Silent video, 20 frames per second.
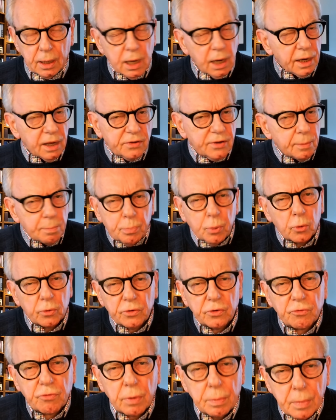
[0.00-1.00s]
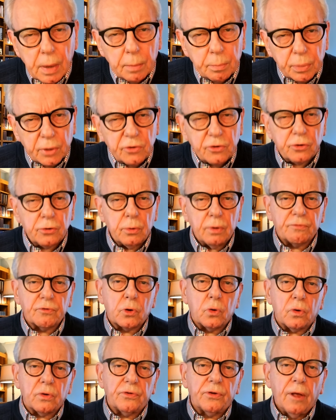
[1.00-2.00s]
It's important to remember too, of
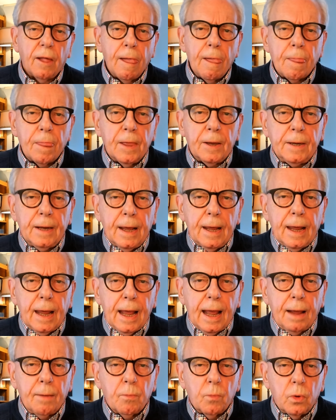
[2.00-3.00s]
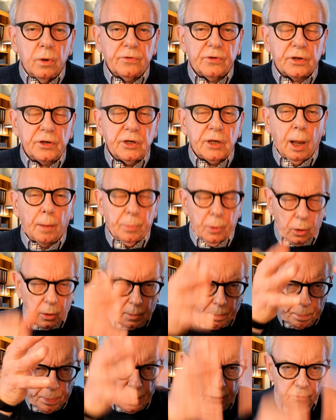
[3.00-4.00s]
course, that it was a double
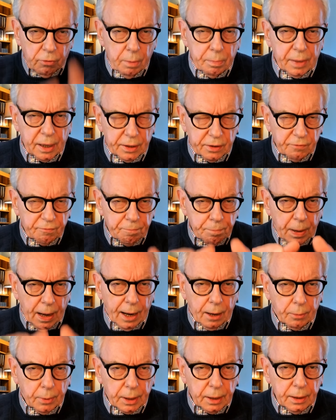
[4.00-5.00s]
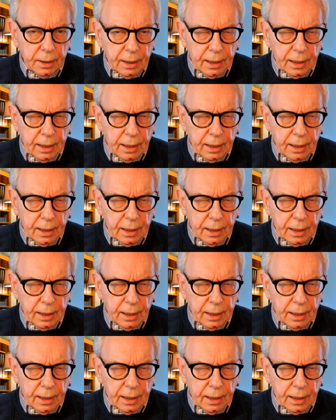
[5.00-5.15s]
pyramid of power.